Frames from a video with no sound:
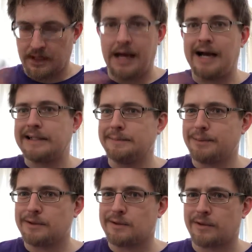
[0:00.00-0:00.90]

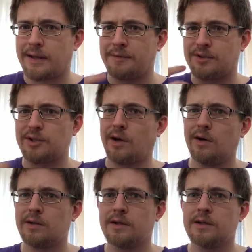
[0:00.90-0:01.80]
hype or that much
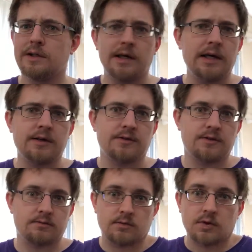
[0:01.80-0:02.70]
talk,
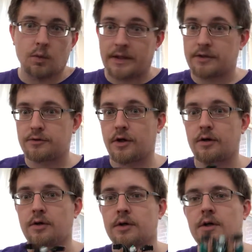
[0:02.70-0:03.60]
is the one that you
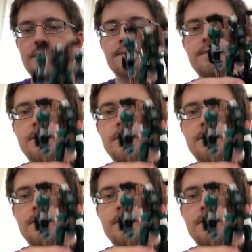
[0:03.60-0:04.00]
saw earlier.